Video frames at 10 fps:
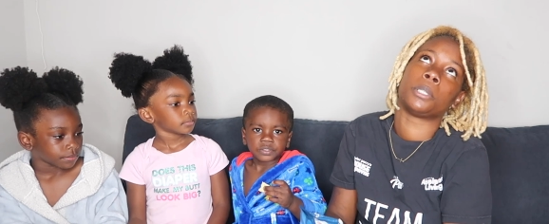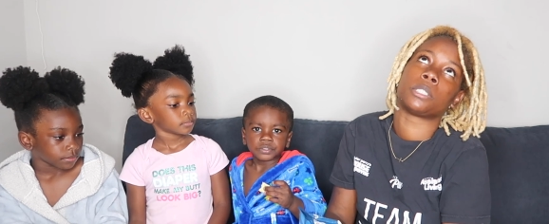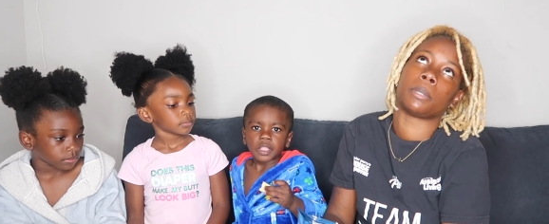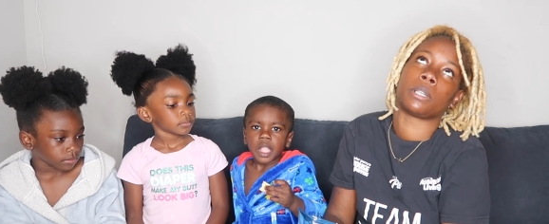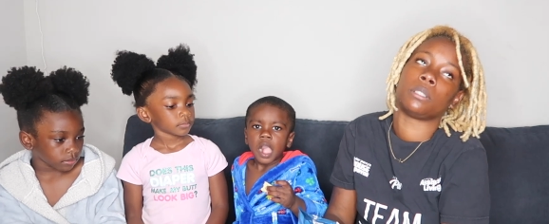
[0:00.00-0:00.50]

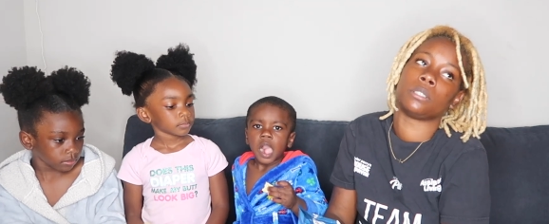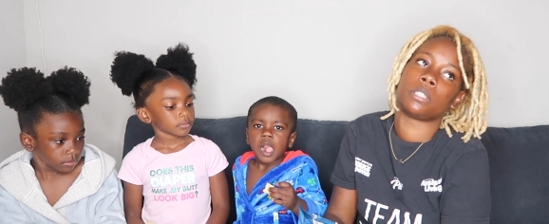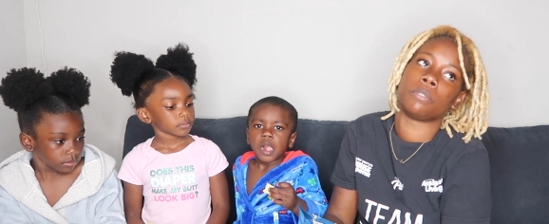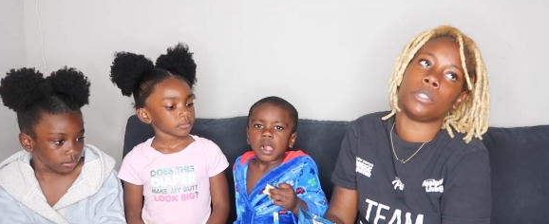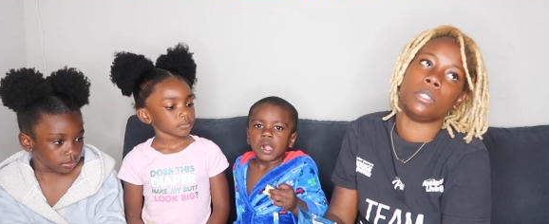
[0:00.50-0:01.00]
Speaker 1: Plus back on
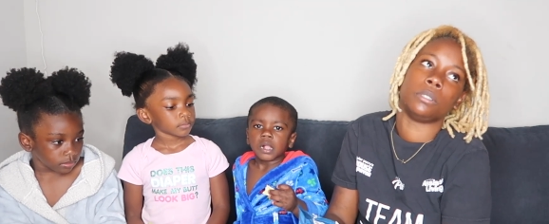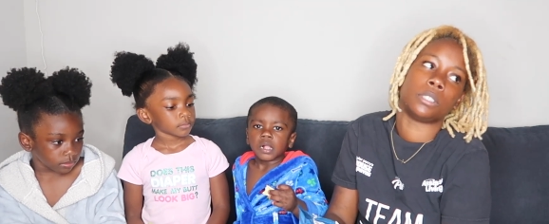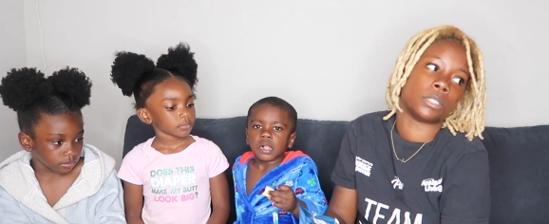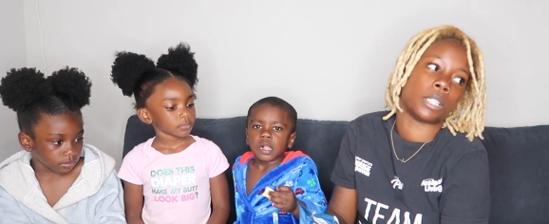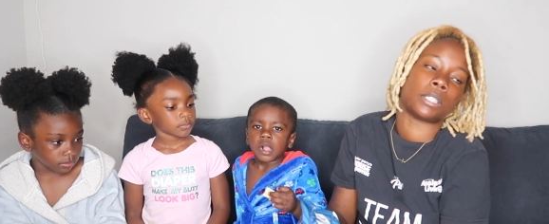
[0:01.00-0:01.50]
the TV
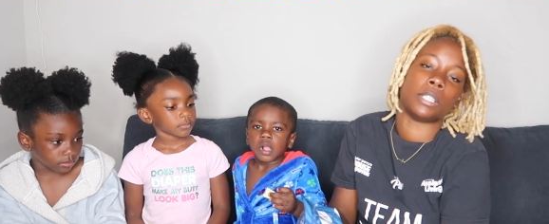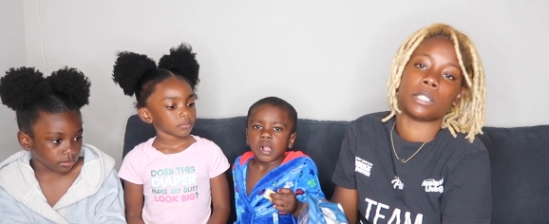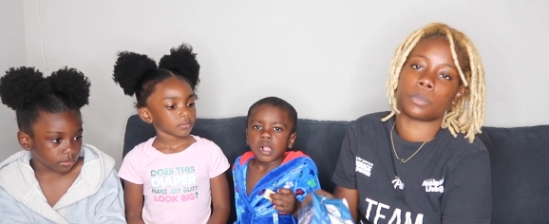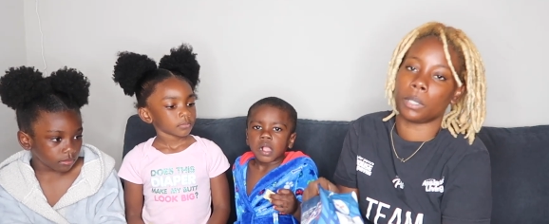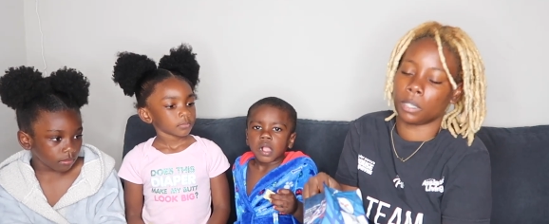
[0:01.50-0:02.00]
because I think
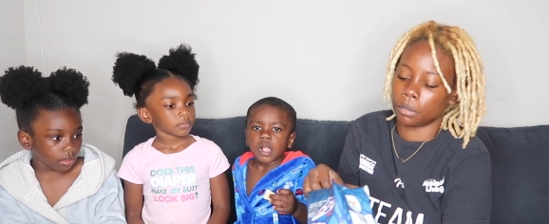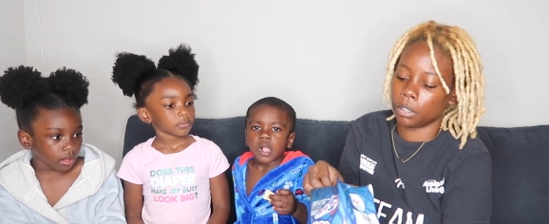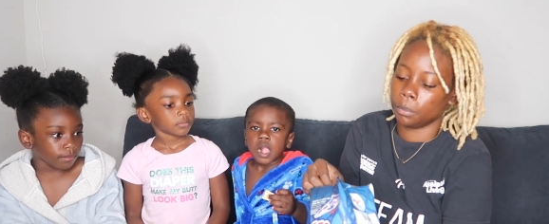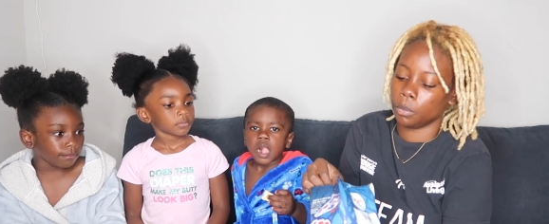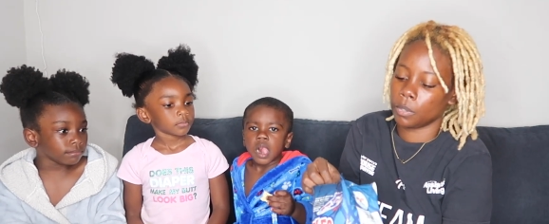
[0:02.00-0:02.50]
that's where all the
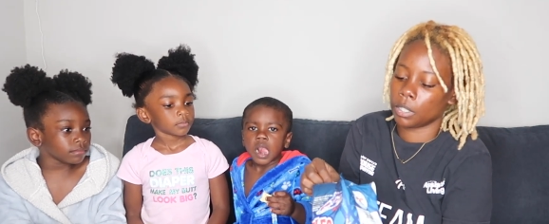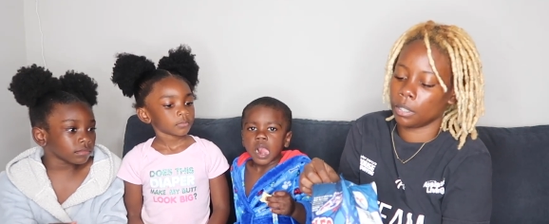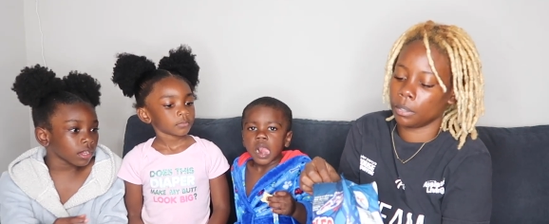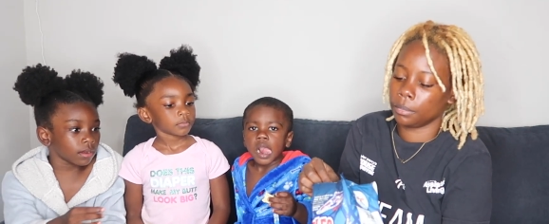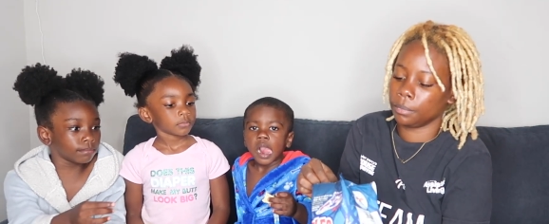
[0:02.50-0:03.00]
good movies.
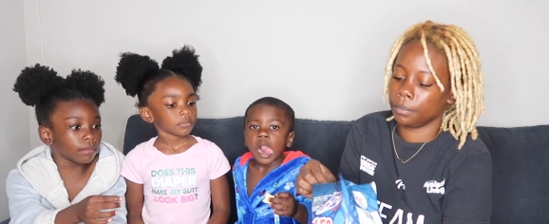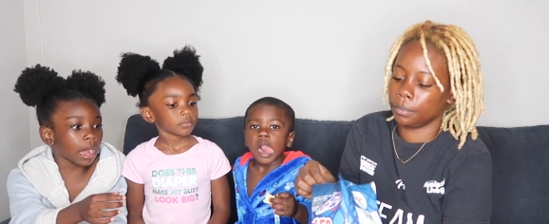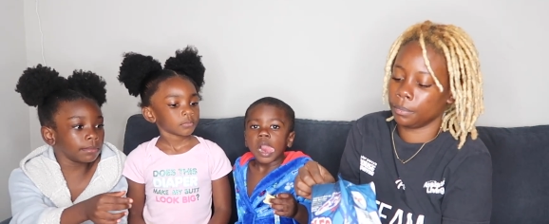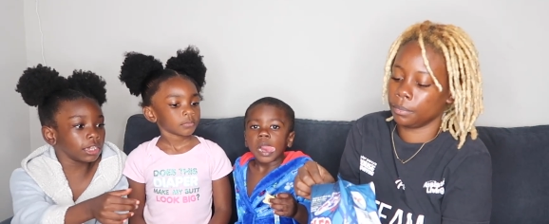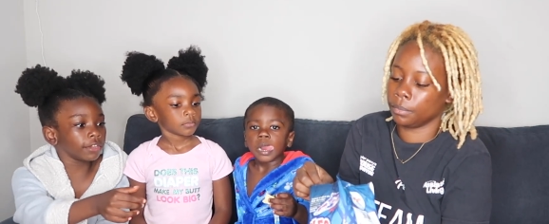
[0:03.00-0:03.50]

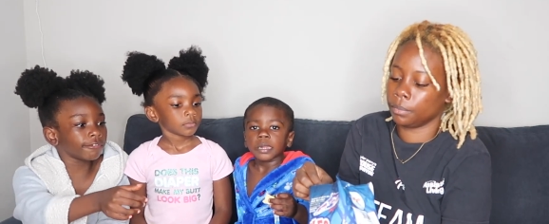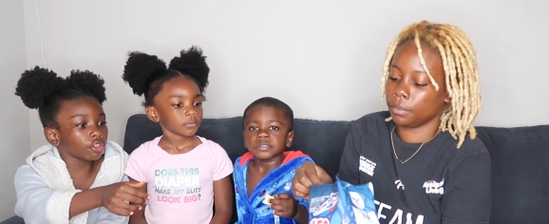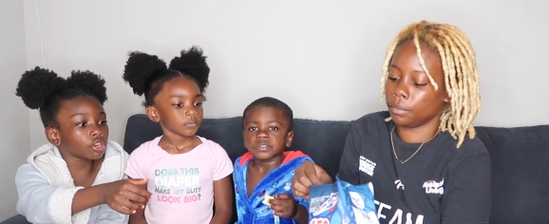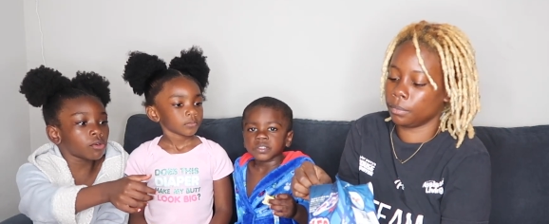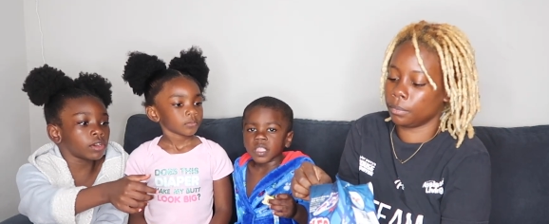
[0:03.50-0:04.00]
Speaker 2: Mommy, if
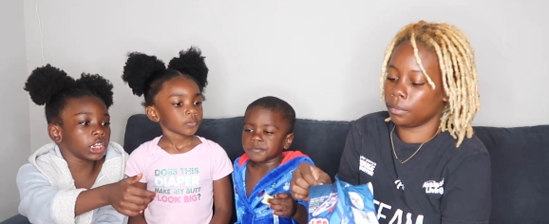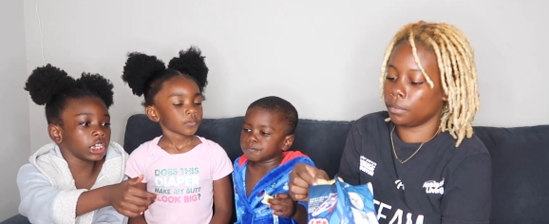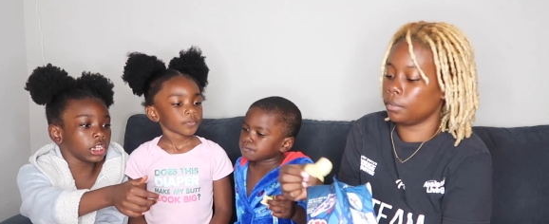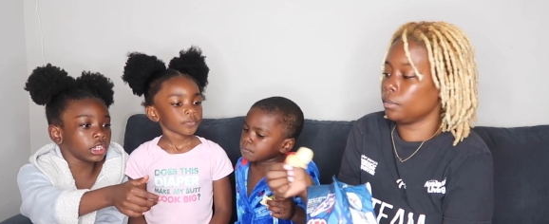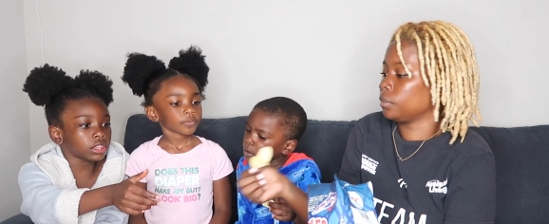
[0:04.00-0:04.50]
you don't want to
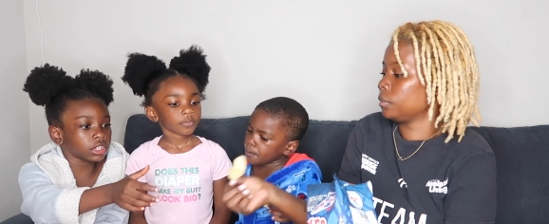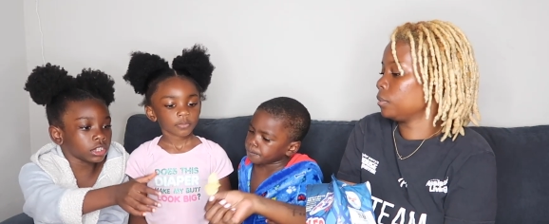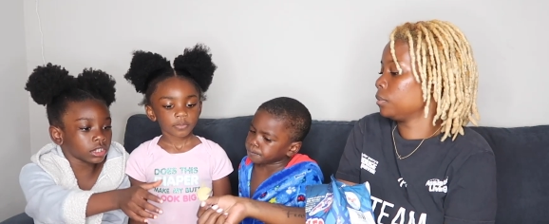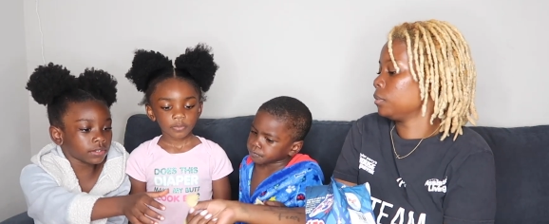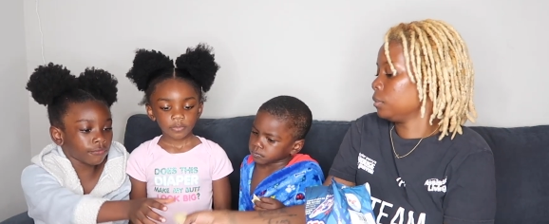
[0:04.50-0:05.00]
eat
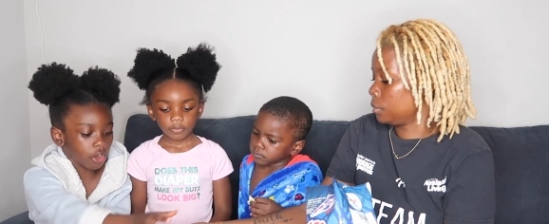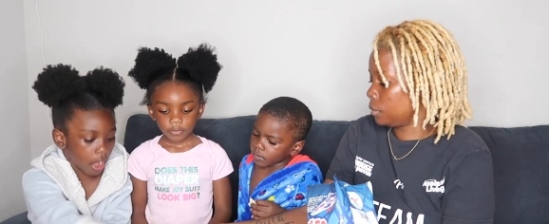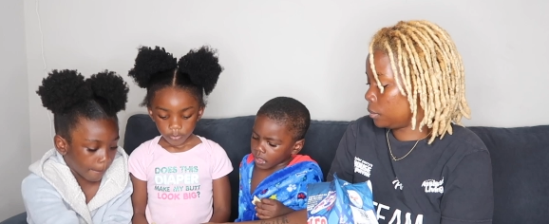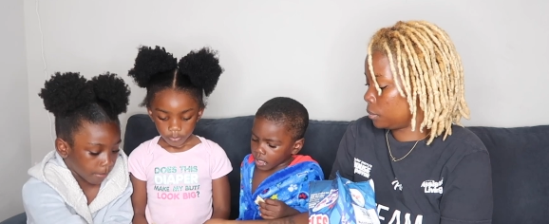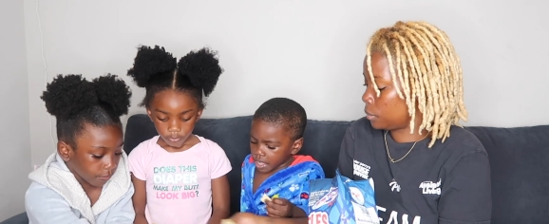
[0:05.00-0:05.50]
these for
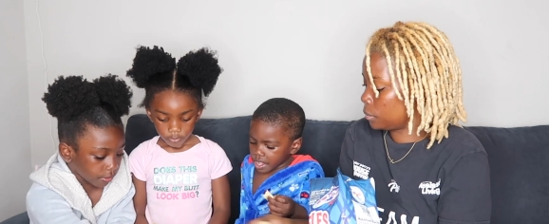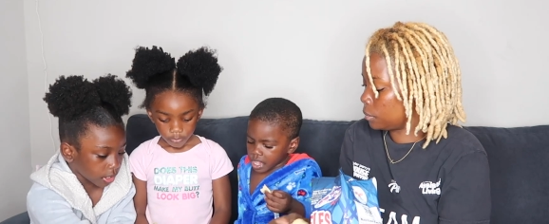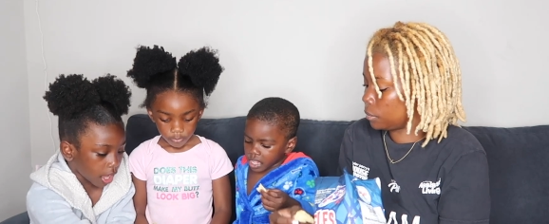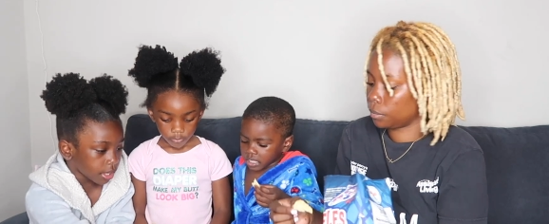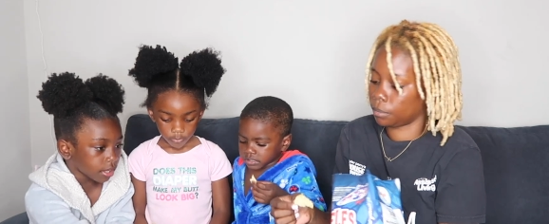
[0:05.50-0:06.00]
our movie
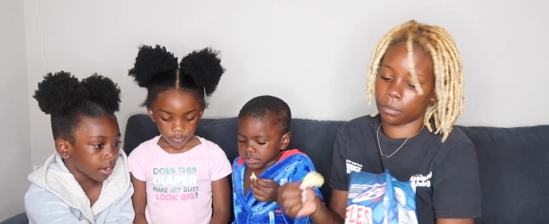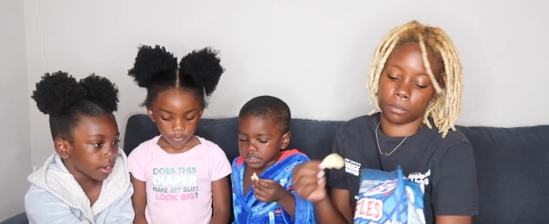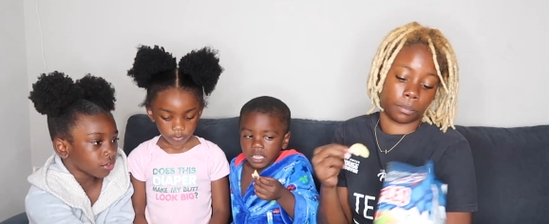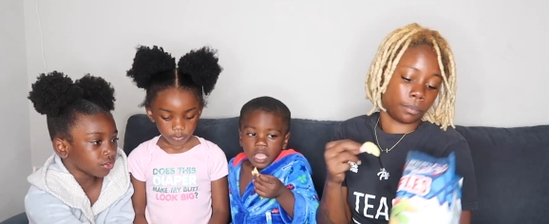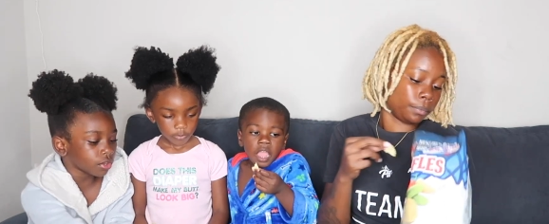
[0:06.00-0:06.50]
night,
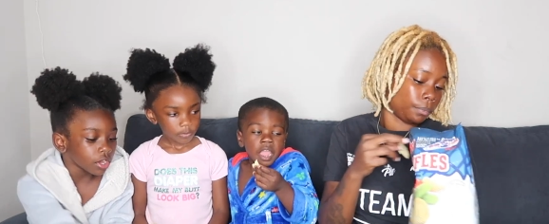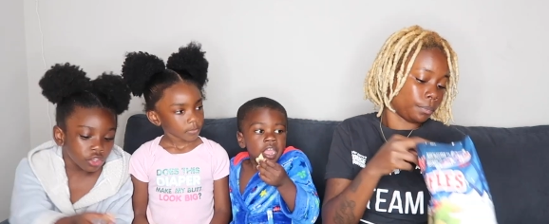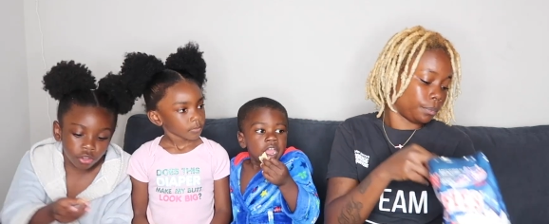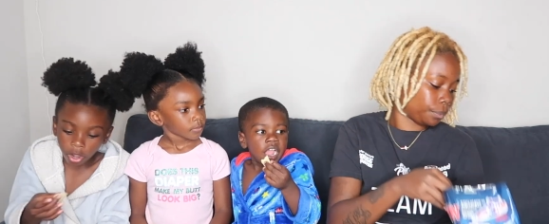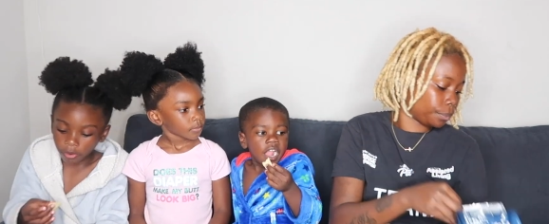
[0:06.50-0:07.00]

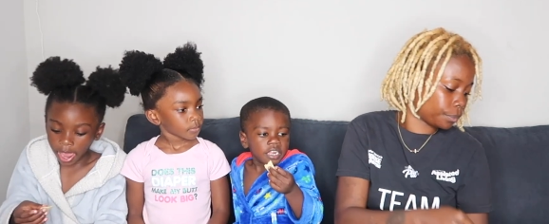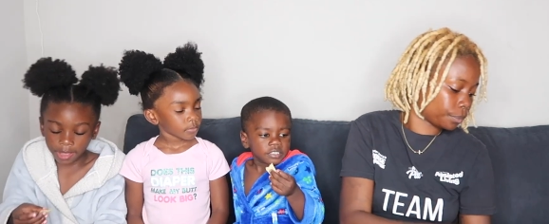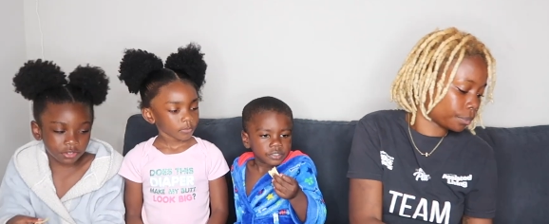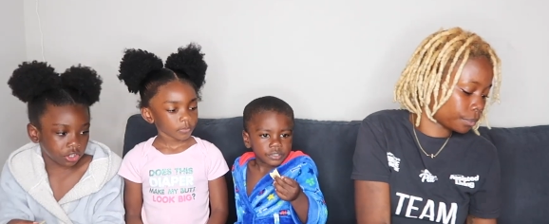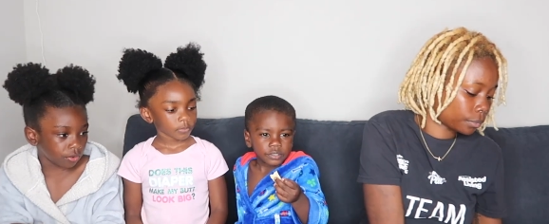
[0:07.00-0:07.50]
you don't
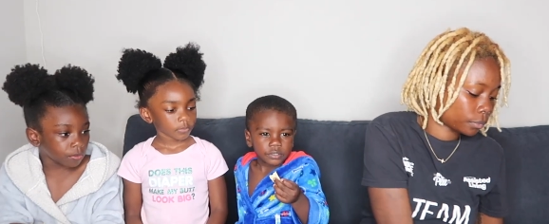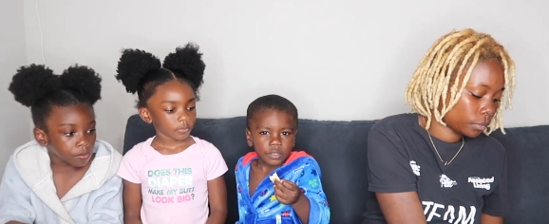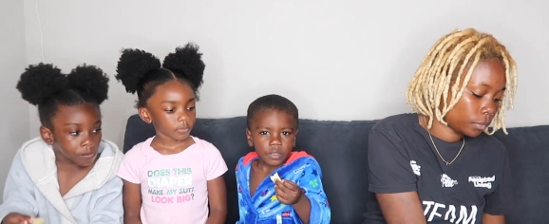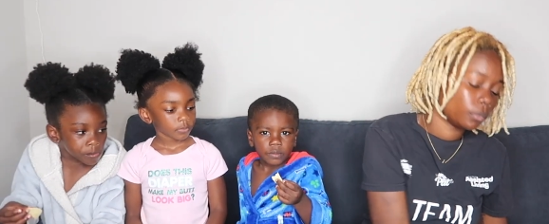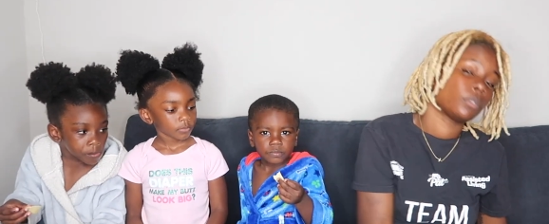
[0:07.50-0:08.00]
have to.
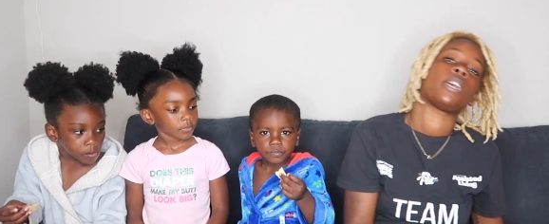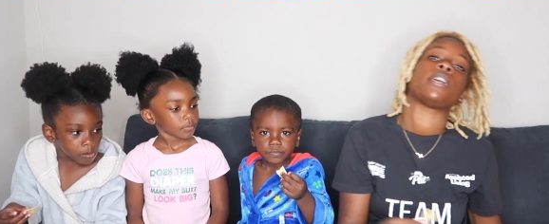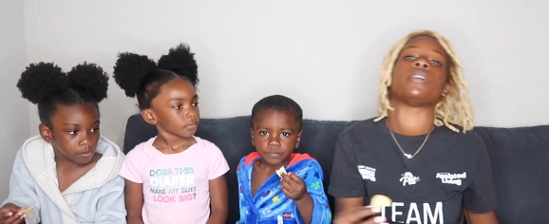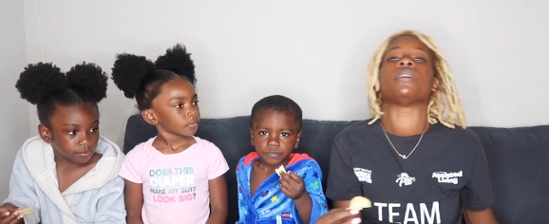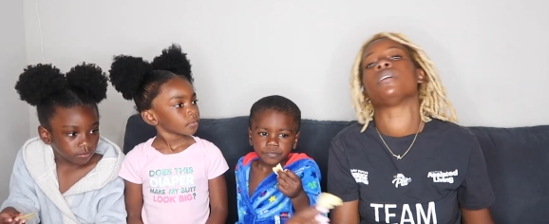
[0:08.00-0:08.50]

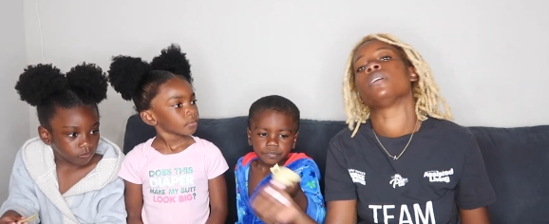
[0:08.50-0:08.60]
Okay,